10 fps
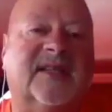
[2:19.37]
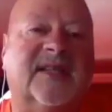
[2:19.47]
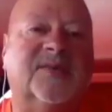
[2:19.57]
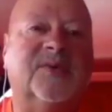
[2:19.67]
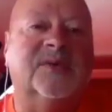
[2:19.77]
And
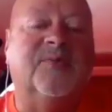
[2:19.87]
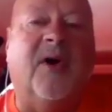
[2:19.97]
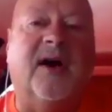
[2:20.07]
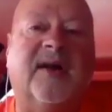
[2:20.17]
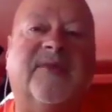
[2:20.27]
this was
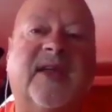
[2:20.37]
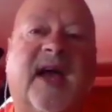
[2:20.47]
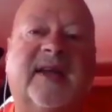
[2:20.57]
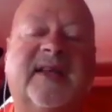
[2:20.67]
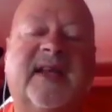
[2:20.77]
part of the
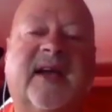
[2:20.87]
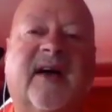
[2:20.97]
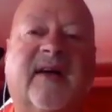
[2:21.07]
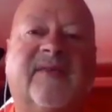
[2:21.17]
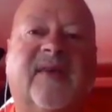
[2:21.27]
idea
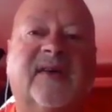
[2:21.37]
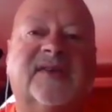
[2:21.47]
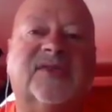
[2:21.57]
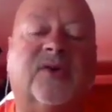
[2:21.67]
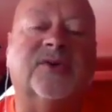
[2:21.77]
of
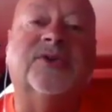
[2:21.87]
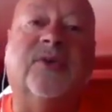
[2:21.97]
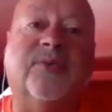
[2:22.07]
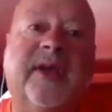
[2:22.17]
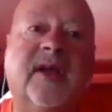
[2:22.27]

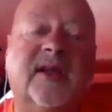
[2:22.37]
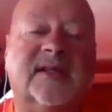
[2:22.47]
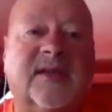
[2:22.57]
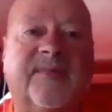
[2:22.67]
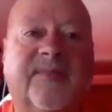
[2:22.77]
social realism.